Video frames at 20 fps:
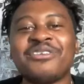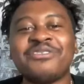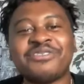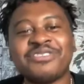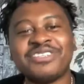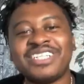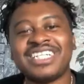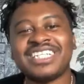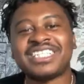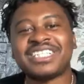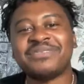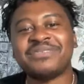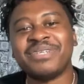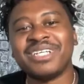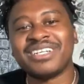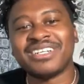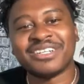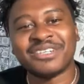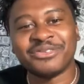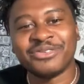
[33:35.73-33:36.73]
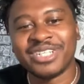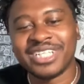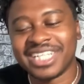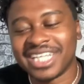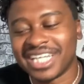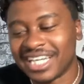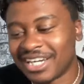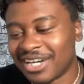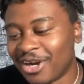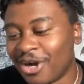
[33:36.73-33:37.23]
hopefully you get to meet her one
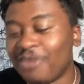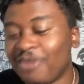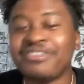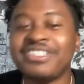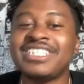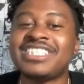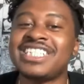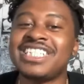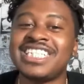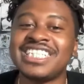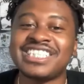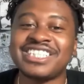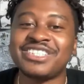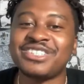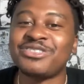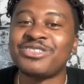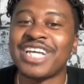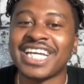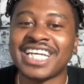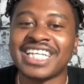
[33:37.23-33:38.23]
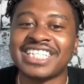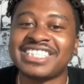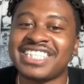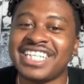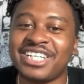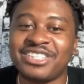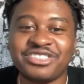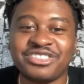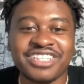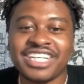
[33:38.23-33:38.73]
day. Hopefully, she gets to do like a
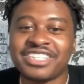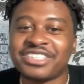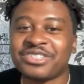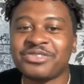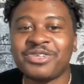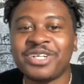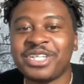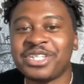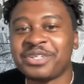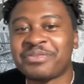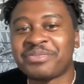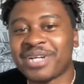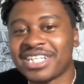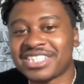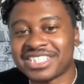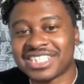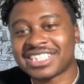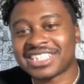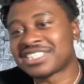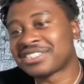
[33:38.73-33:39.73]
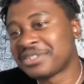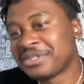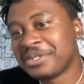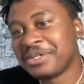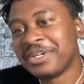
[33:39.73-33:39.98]
soundtrack to one of your projects.